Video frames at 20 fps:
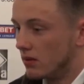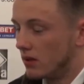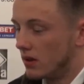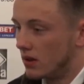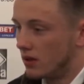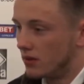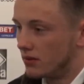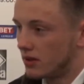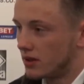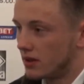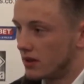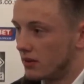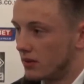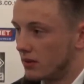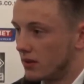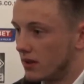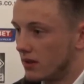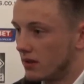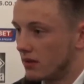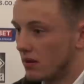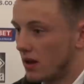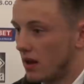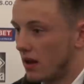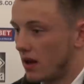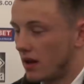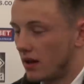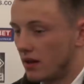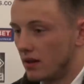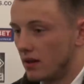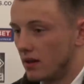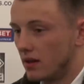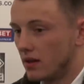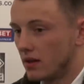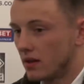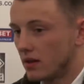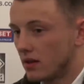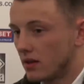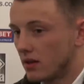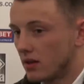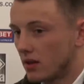Well, obviously we had a
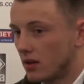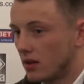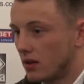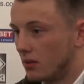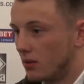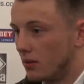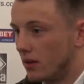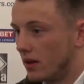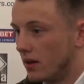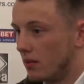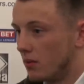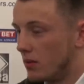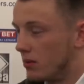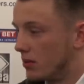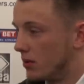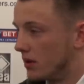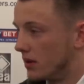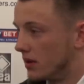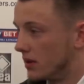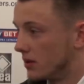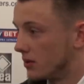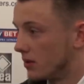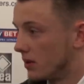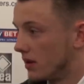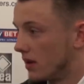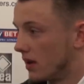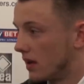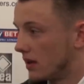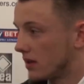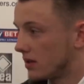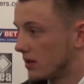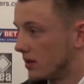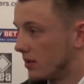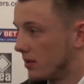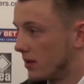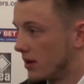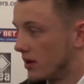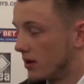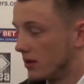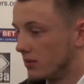good win at Wimbledon as well last
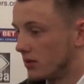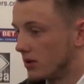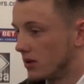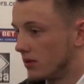time at home,